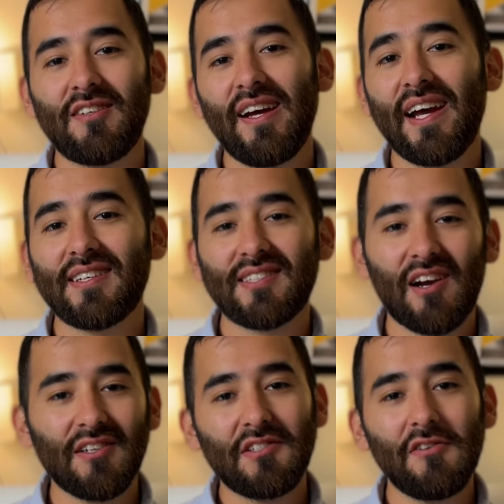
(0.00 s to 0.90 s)
X to
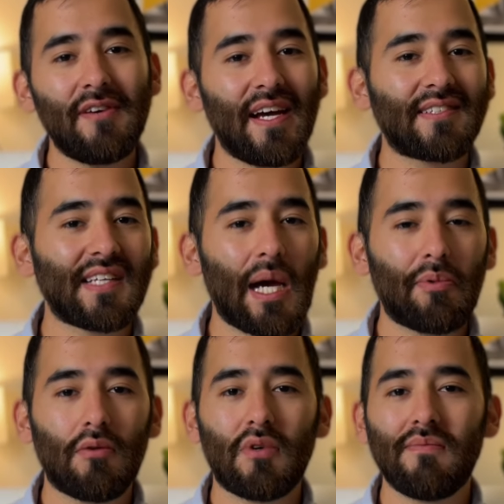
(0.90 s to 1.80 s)
earn 2x
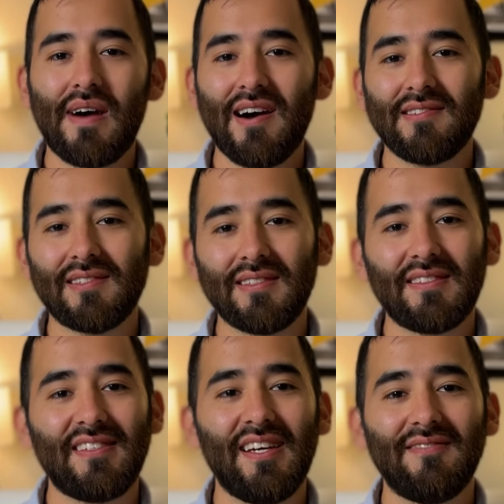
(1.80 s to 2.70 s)
Capital One miles instead.